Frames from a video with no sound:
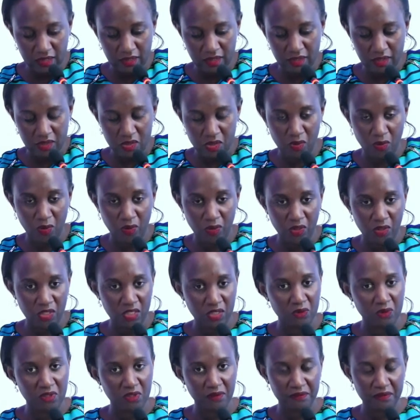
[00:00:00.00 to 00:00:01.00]
So you
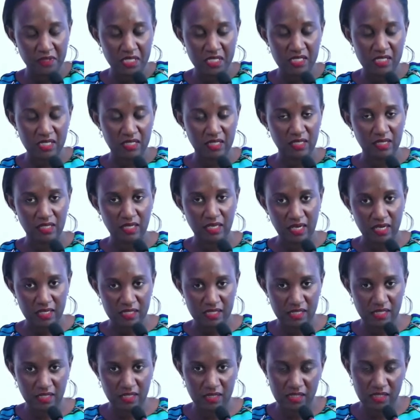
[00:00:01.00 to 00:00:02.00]
need to invest in
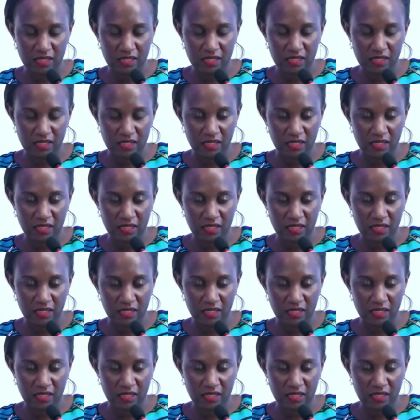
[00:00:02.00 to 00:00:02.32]
assets